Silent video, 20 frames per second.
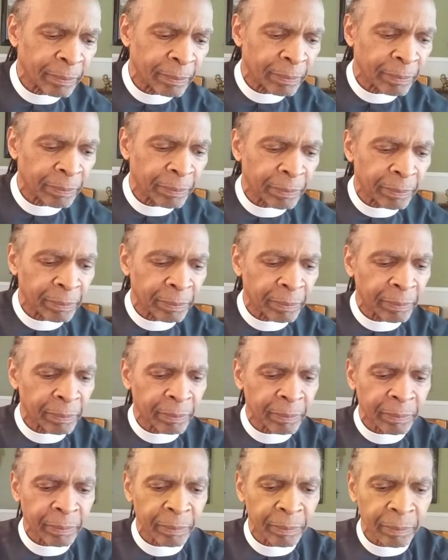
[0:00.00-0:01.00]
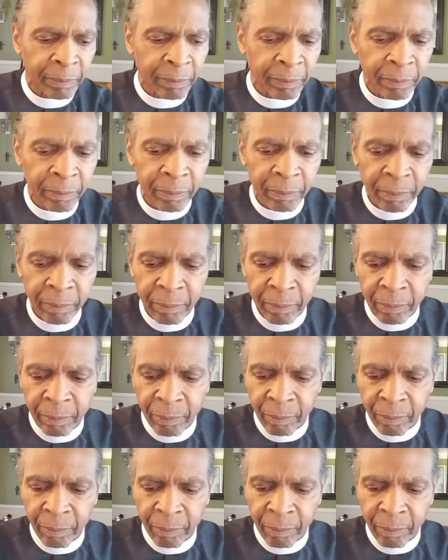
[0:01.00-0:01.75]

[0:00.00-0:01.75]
[no speech]